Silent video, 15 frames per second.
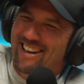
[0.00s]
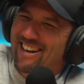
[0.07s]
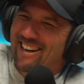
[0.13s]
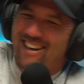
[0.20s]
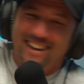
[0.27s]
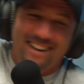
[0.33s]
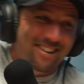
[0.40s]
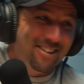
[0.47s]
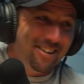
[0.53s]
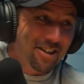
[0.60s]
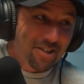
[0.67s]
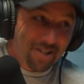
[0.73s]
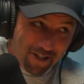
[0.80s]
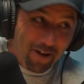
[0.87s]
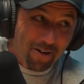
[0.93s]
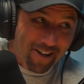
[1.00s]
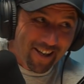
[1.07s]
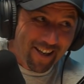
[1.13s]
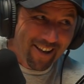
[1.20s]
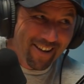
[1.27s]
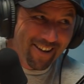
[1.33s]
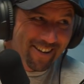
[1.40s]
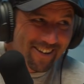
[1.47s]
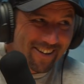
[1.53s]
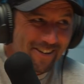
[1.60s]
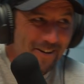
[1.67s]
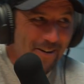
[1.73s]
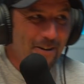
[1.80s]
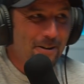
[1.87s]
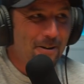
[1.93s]
thoroughly Study it.
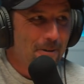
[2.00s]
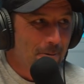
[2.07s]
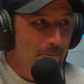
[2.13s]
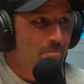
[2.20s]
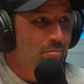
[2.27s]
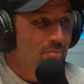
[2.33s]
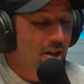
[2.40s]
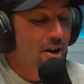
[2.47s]
stu- they do.